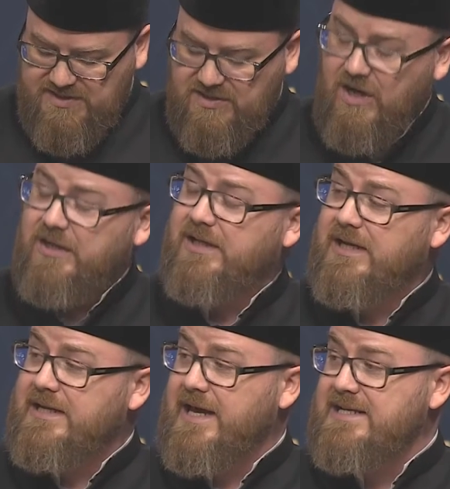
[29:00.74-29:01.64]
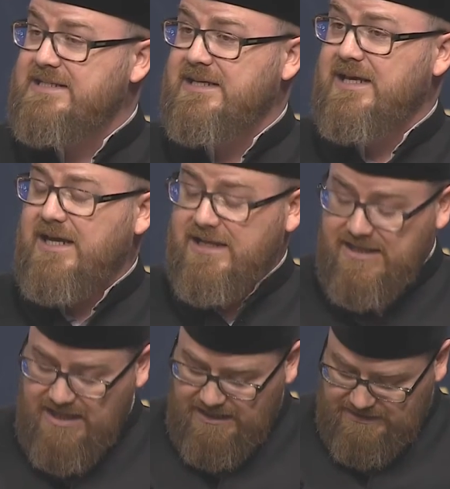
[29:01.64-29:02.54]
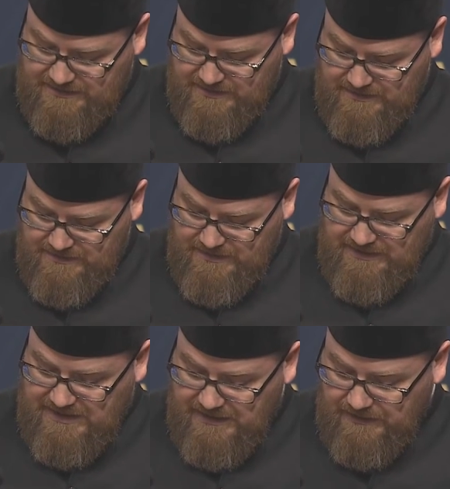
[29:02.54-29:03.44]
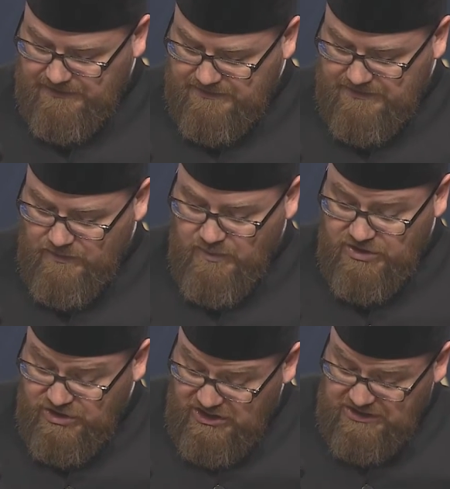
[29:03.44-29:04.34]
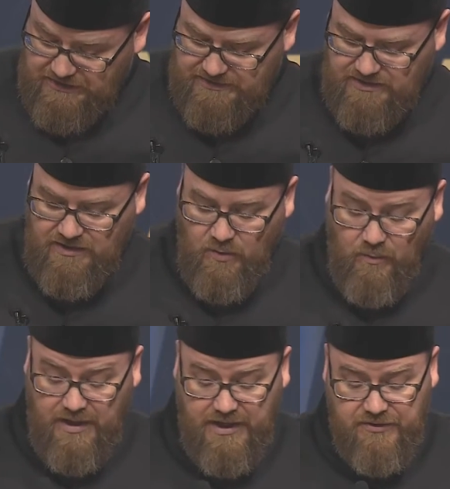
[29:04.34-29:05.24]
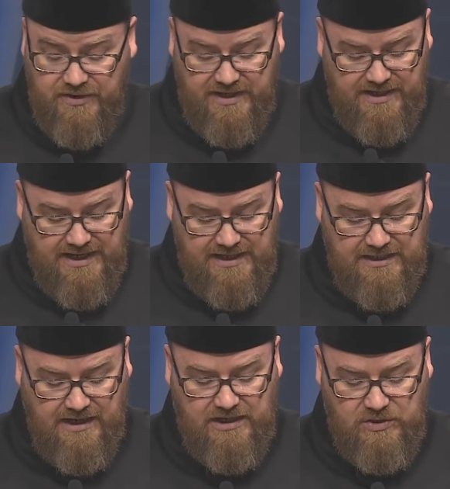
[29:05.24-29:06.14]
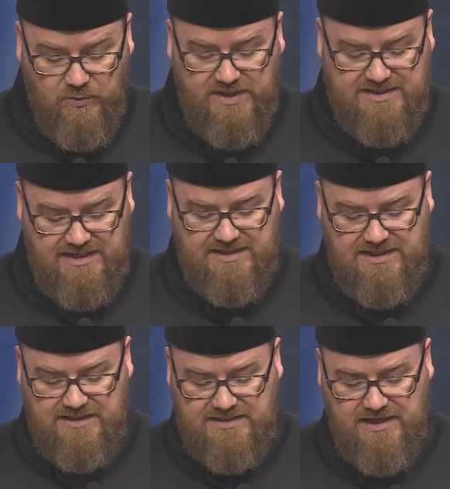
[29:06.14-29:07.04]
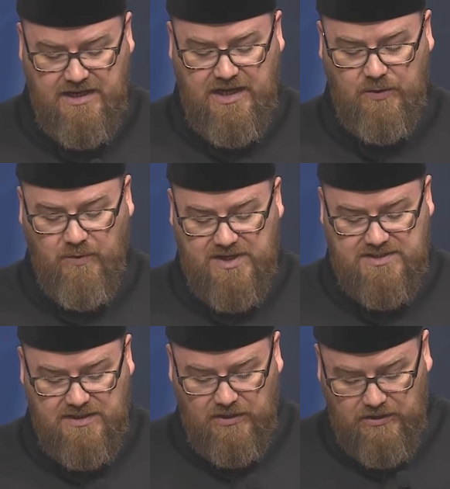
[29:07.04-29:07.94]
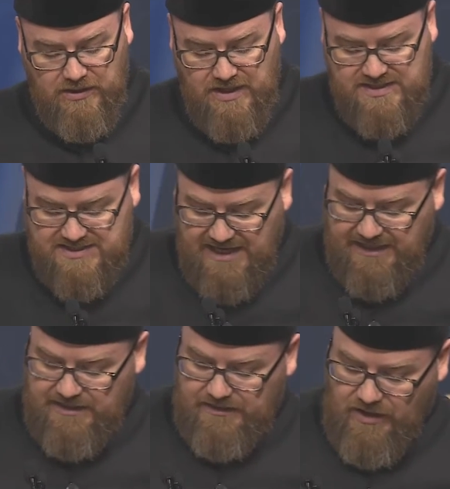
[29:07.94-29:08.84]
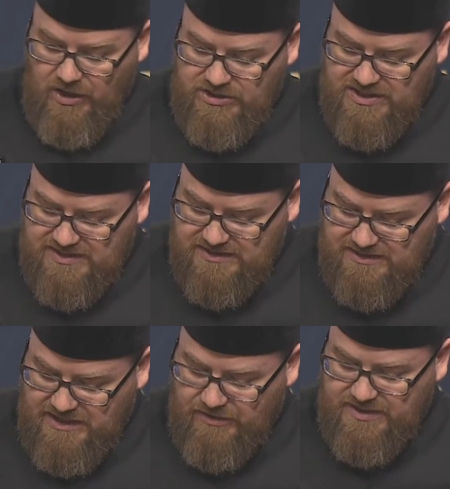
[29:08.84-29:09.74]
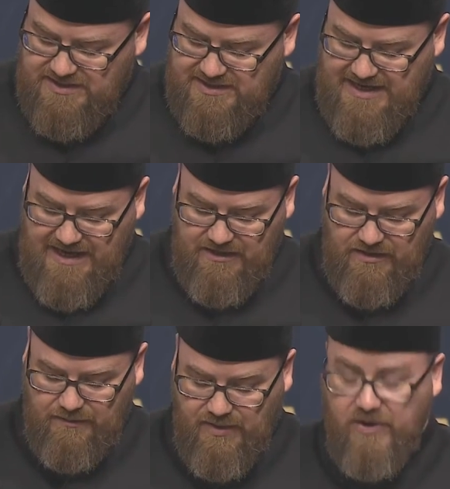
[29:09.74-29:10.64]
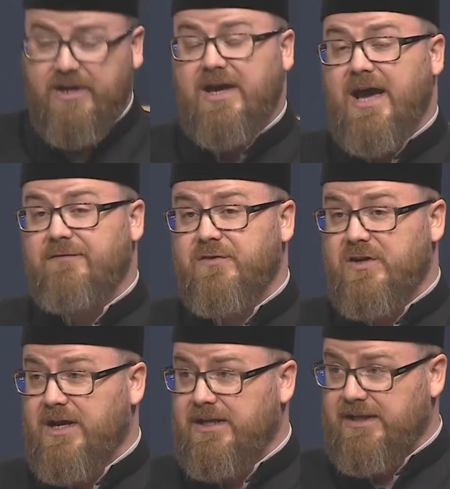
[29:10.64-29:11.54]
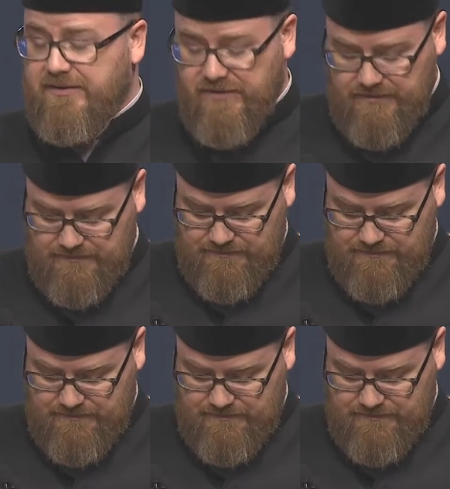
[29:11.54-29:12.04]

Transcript: Scotland in 1988, which killed 189 US citizens and was the second largest terrorist attack on America after 9/11.